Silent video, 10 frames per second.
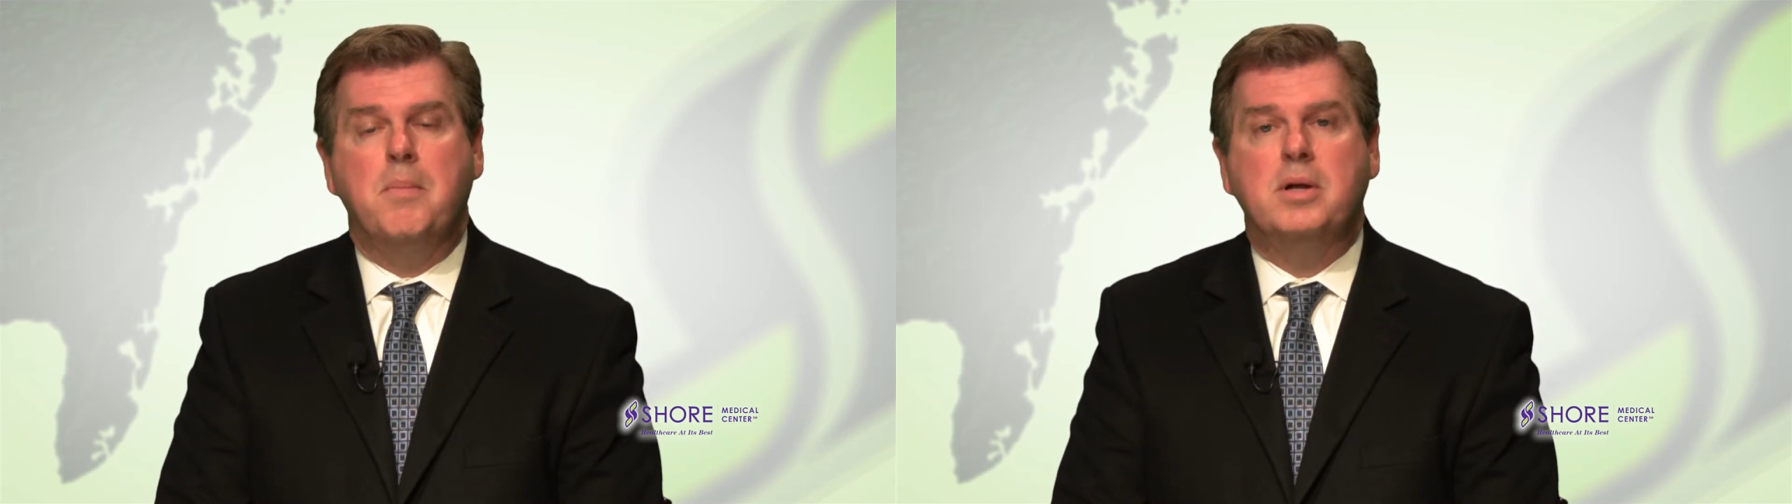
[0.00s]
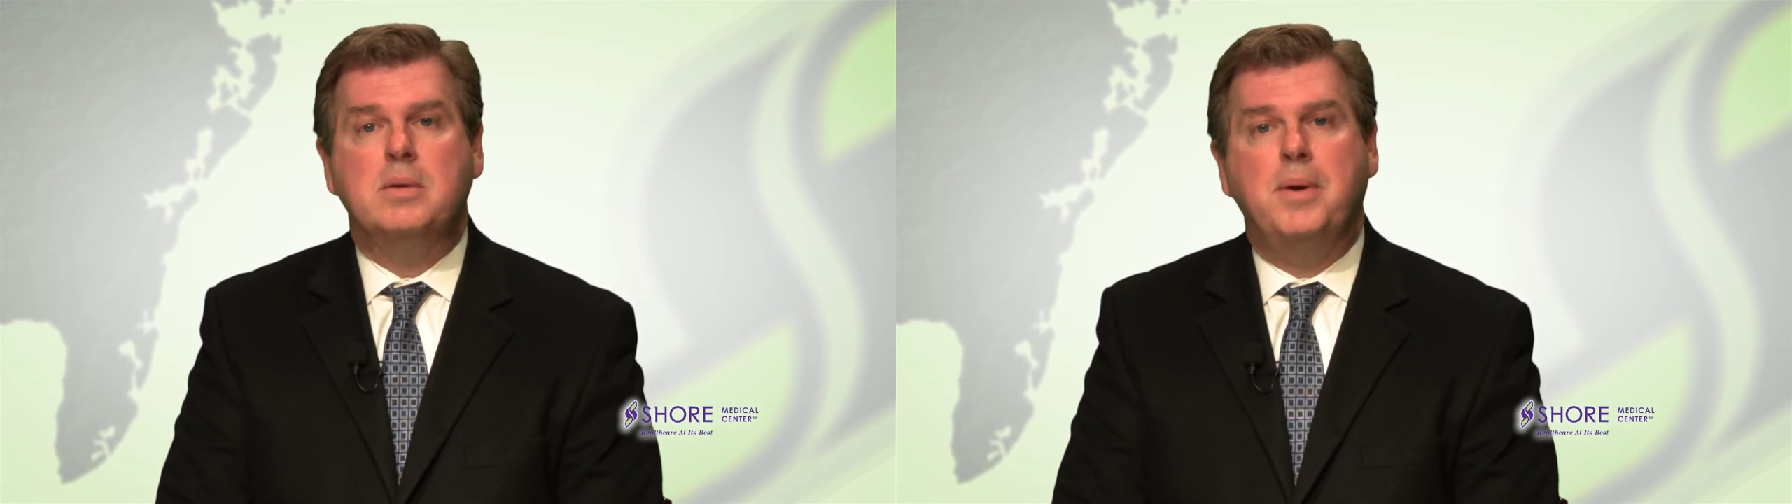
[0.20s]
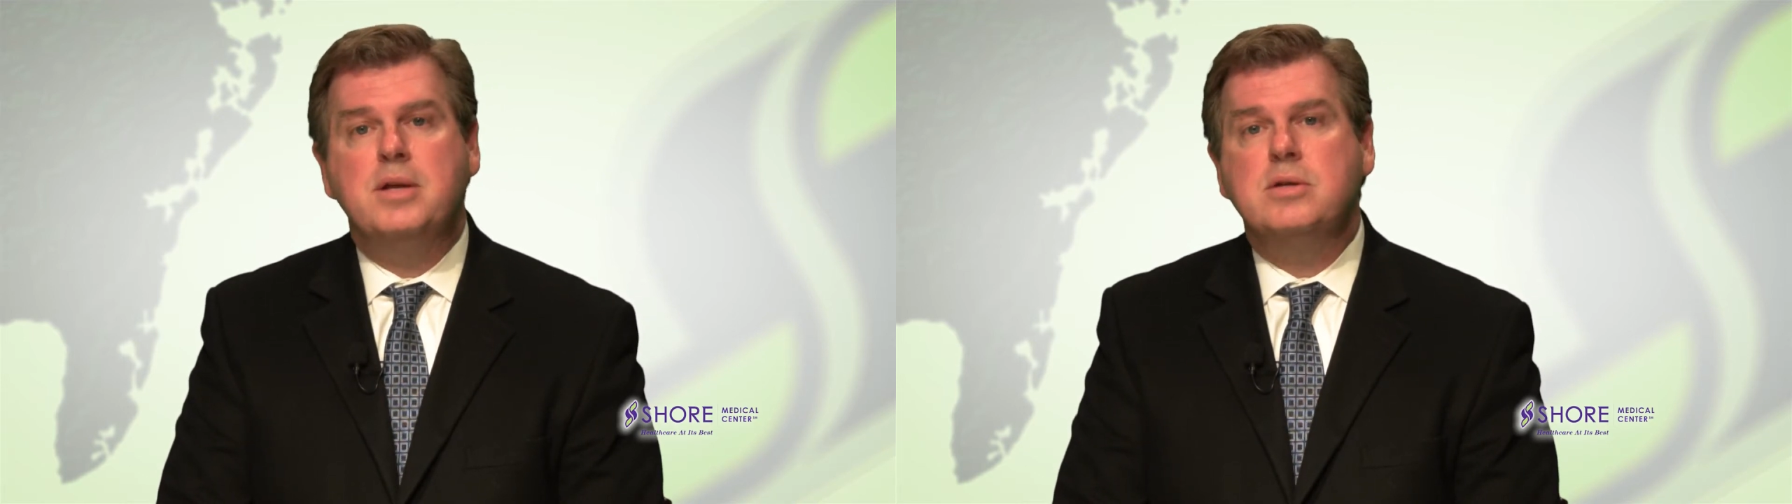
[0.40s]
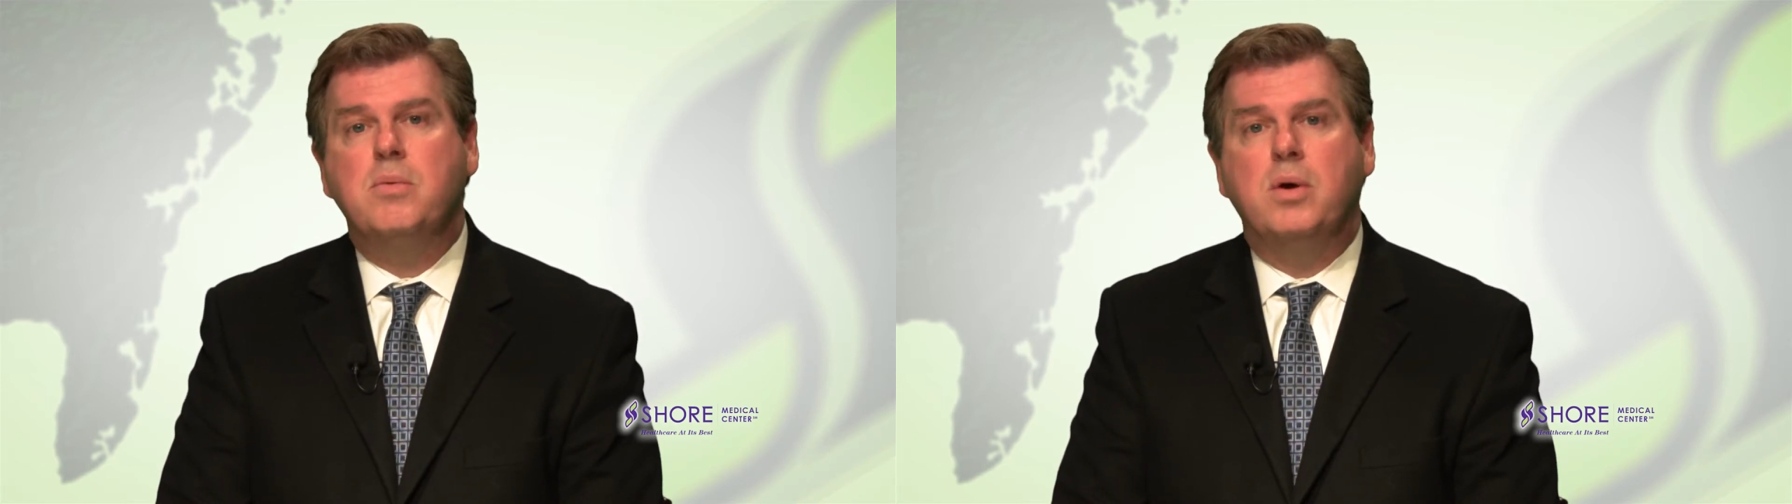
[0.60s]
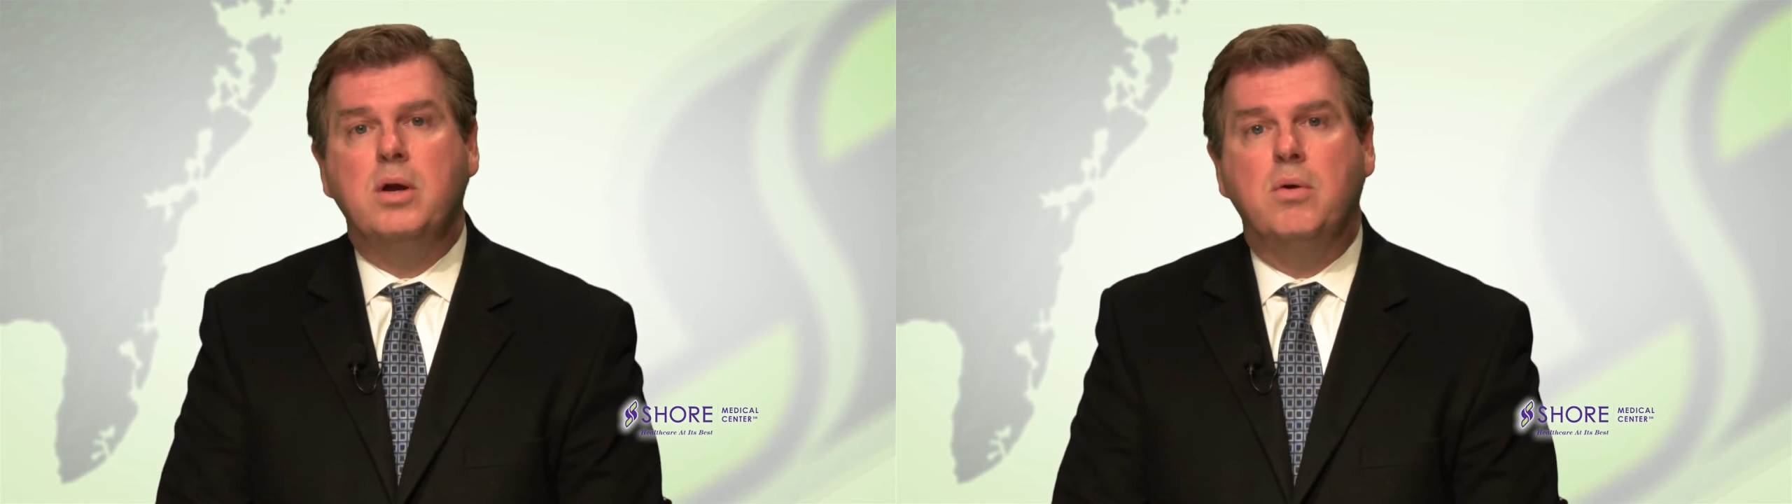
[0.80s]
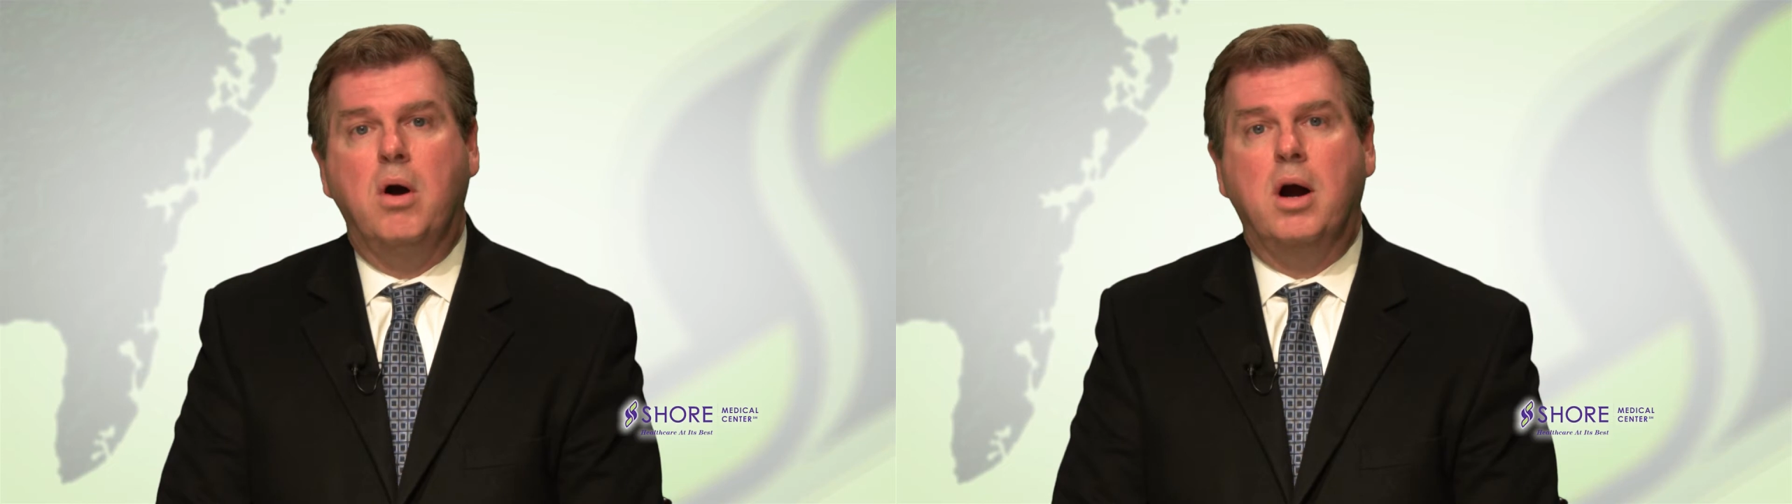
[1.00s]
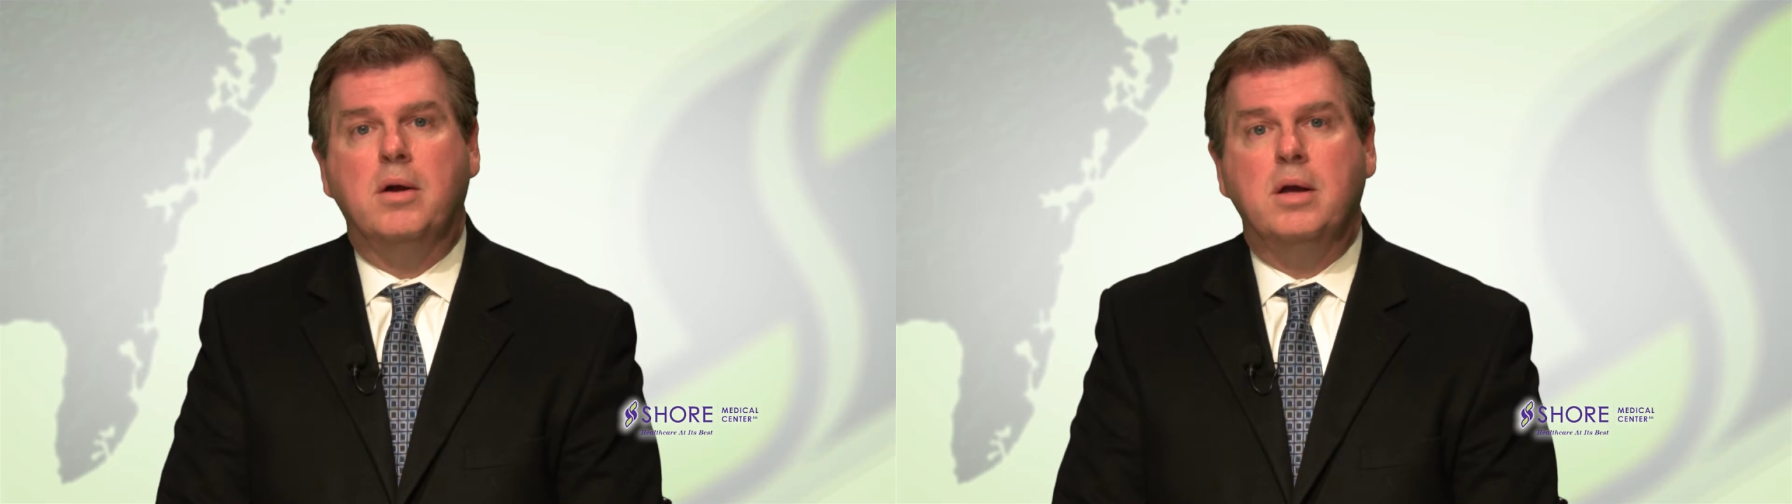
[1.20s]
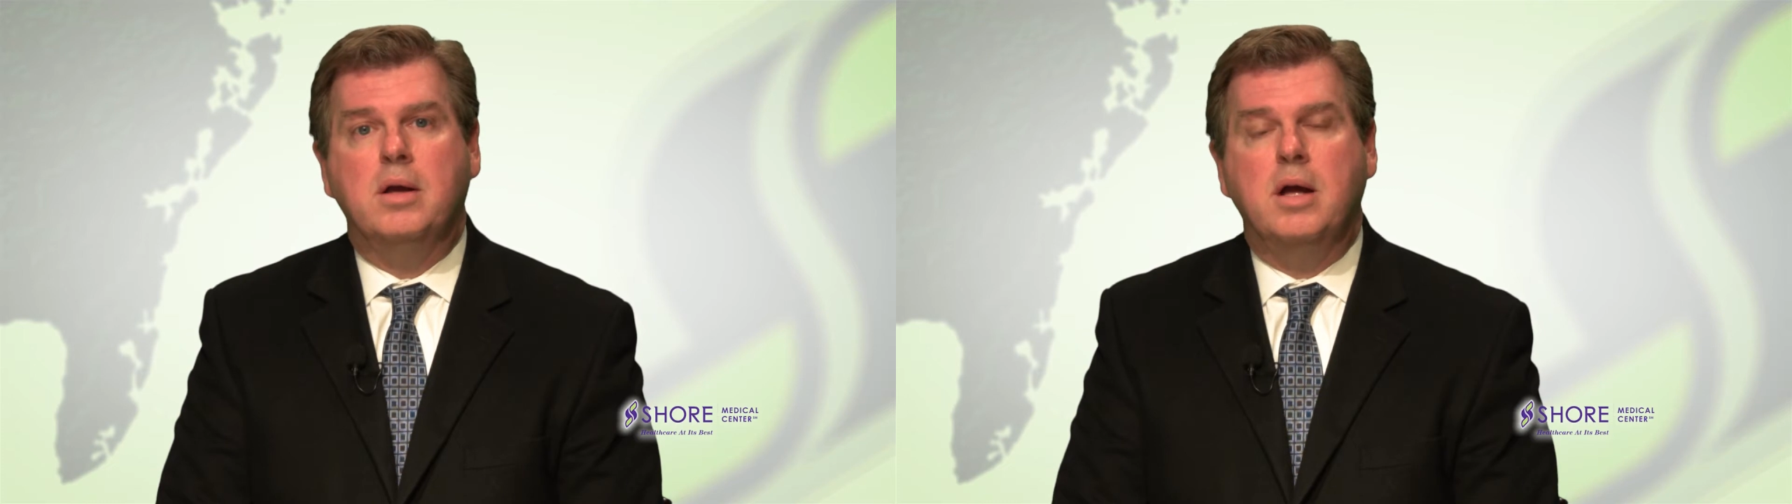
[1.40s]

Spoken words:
But it depends on where you are.